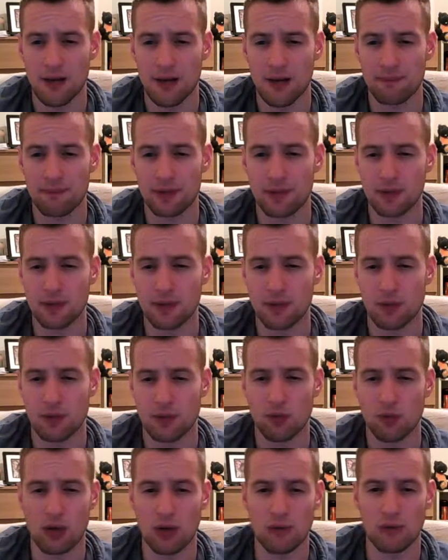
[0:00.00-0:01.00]
They've got
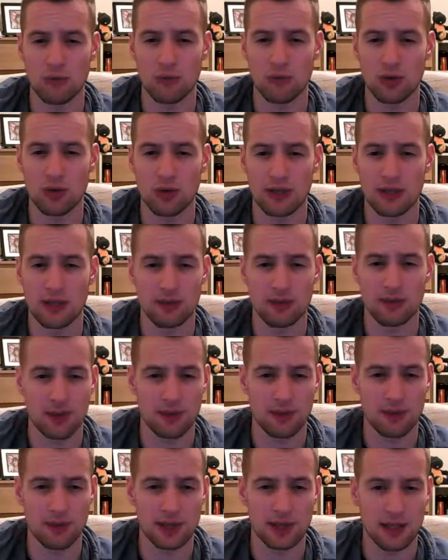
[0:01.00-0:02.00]
1 more leveled up than
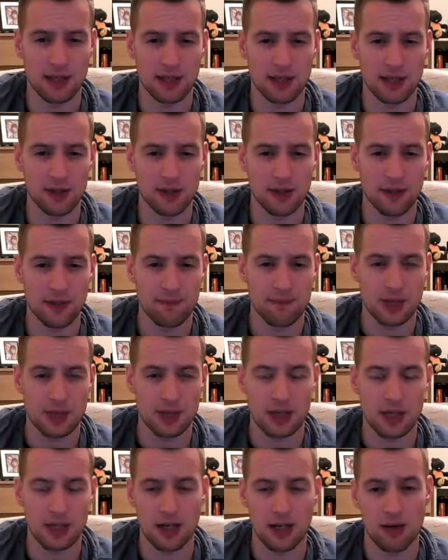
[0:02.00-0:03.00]
the other.
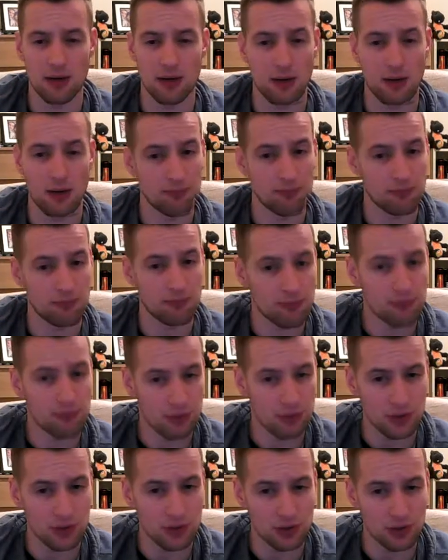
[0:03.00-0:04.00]
I'm
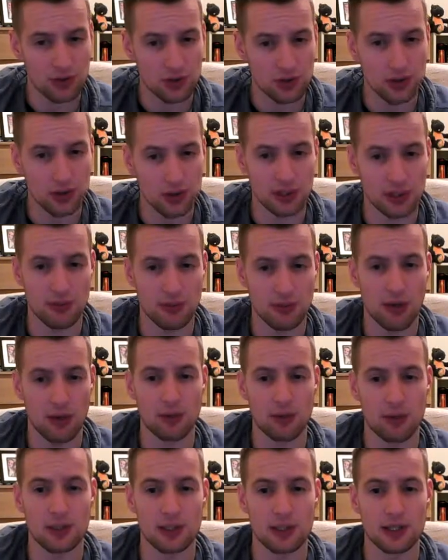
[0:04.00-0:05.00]
going to just about win
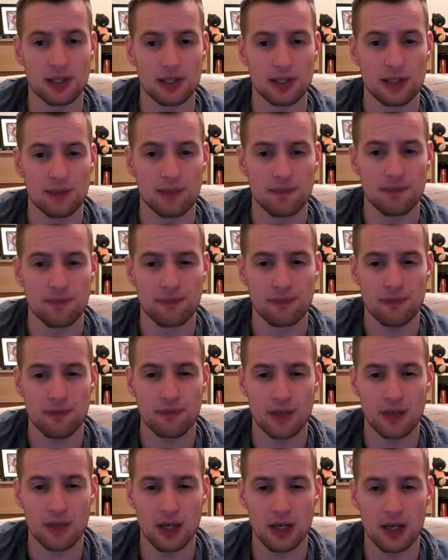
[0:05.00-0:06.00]
this.
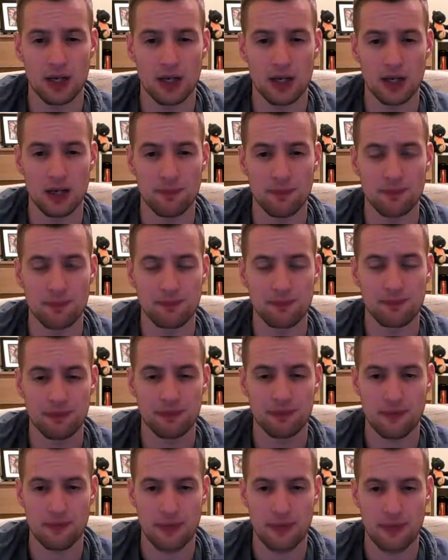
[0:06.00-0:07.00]
And
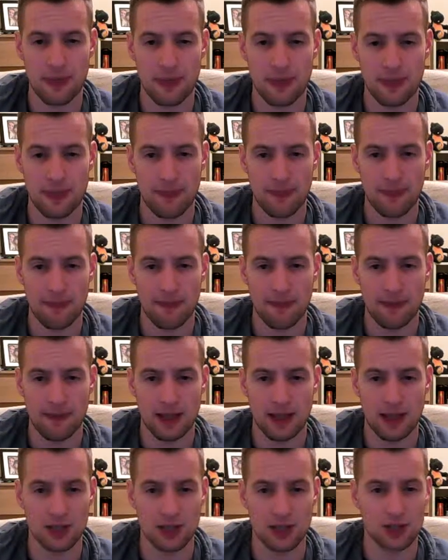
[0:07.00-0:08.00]

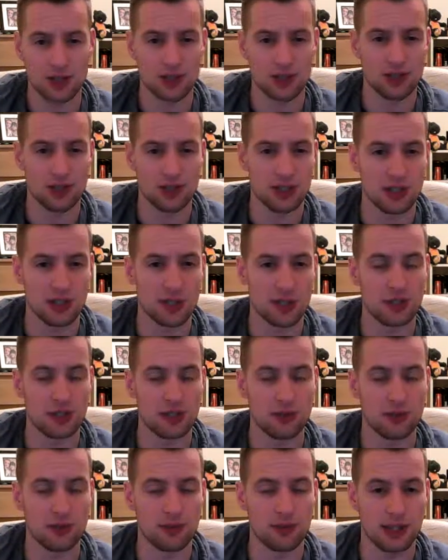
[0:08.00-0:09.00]
as you can see, I did
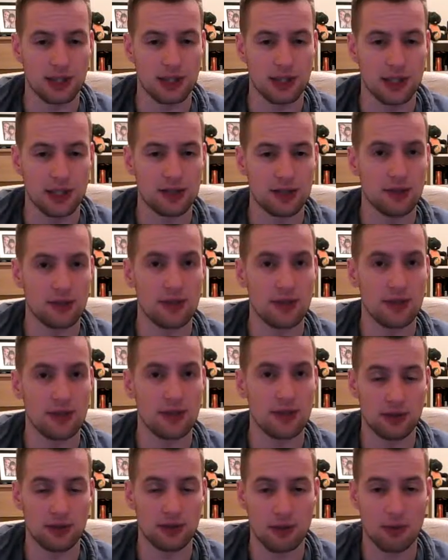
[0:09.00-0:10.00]
win. Okay, so I'm now 2-0
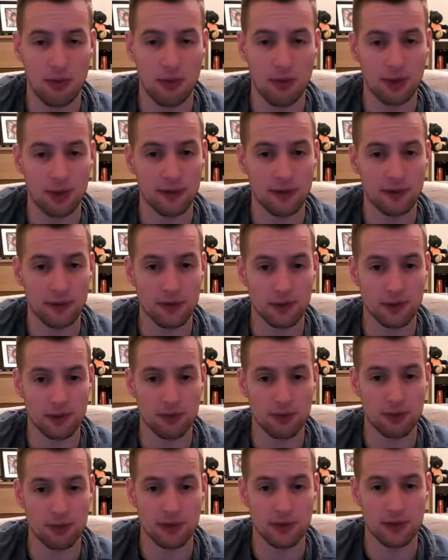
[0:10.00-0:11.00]
up. I won the first
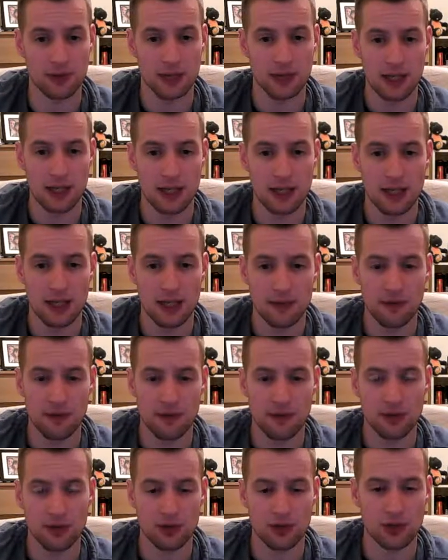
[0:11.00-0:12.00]
period.
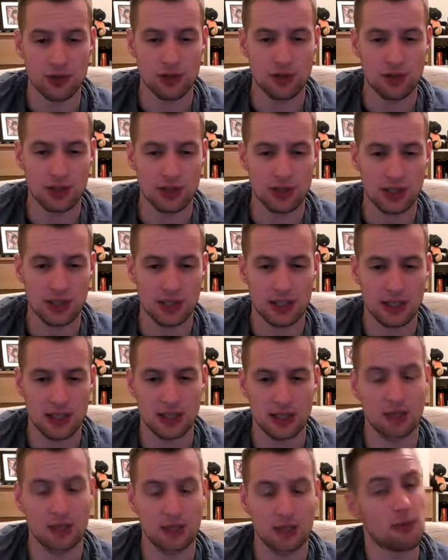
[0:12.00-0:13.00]
Focus, choose a skater. I'm going
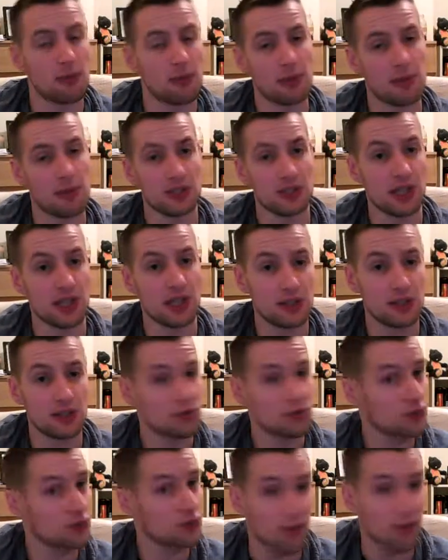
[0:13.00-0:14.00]
to pick my best skater,
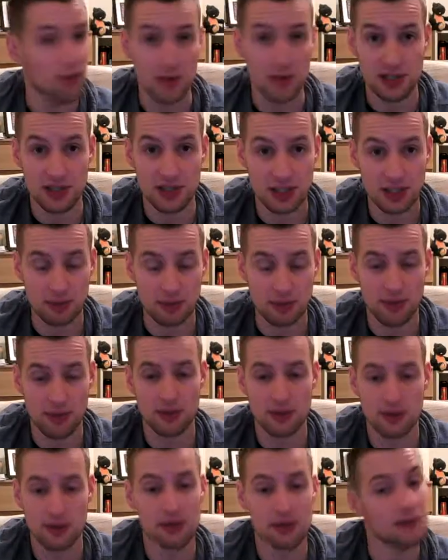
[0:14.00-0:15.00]
try and win the second period,
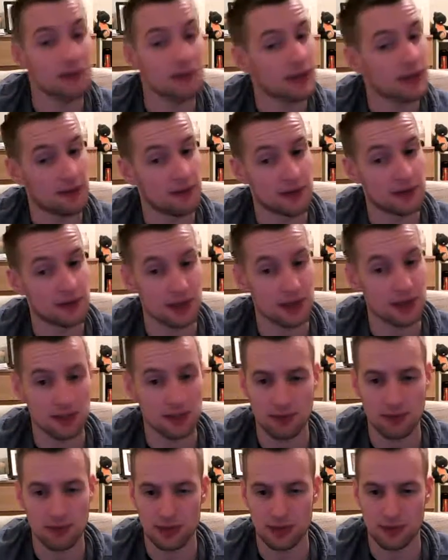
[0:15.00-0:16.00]
so I've guaranteed
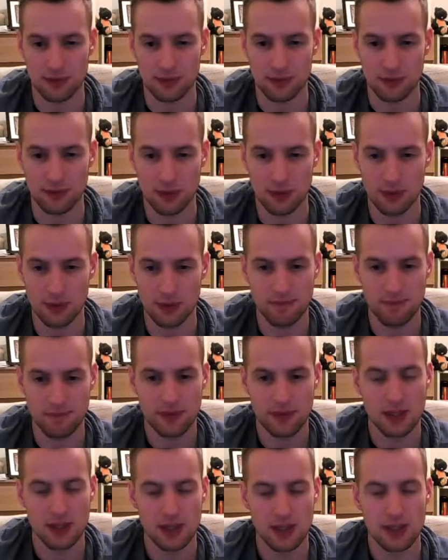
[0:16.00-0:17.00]
myself to win.
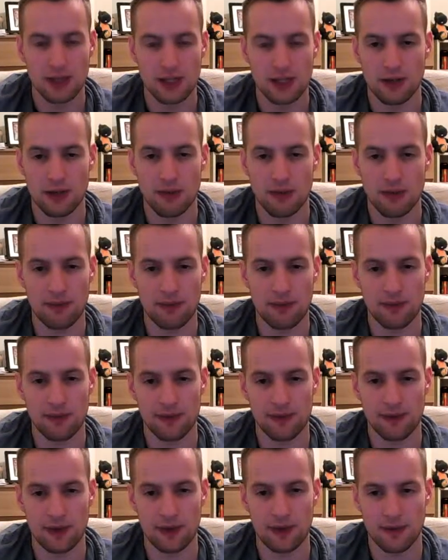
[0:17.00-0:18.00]

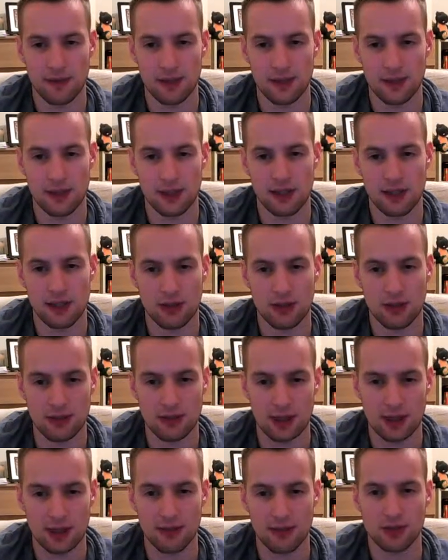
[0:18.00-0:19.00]
135 here. They're going to bring
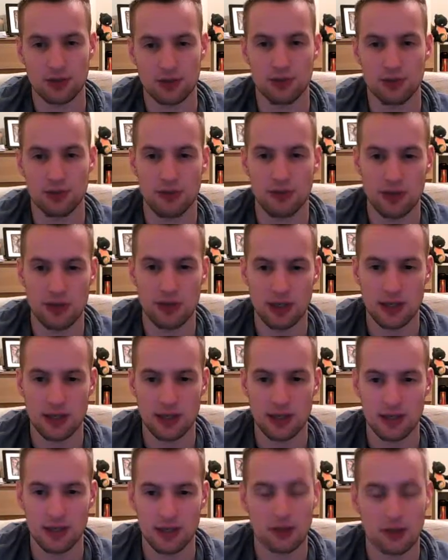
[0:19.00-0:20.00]
another super rare.
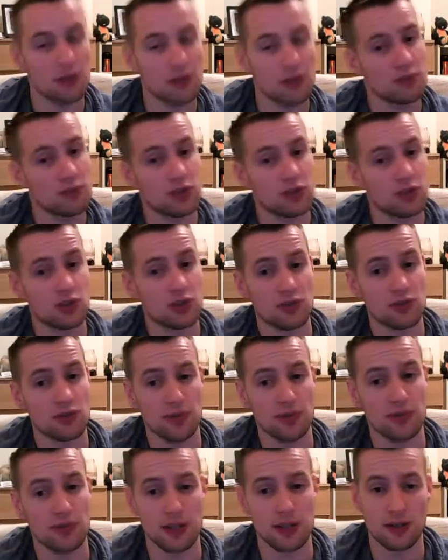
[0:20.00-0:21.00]
Nope, it's just a
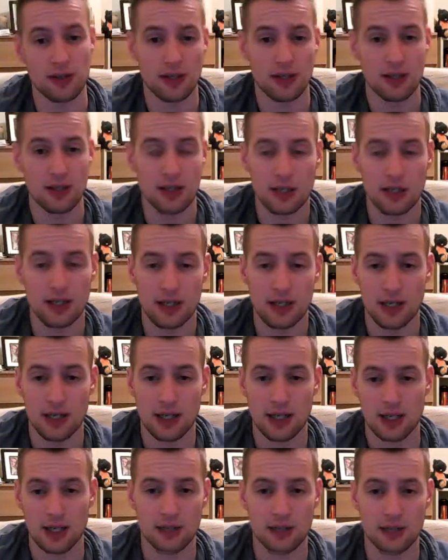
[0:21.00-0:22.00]
rare. Okay,
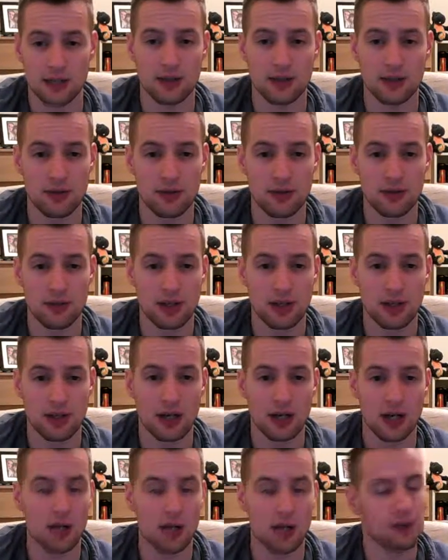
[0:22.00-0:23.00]
so I
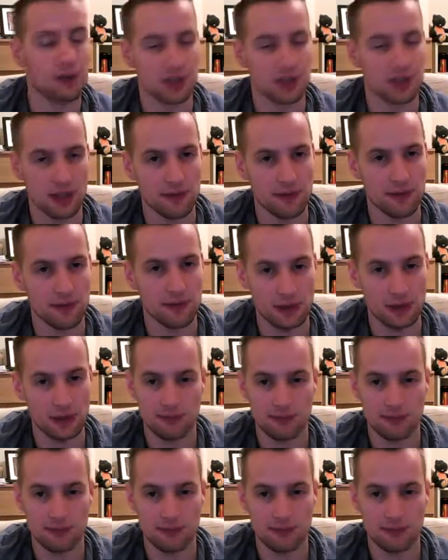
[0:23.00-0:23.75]
win this comfortably,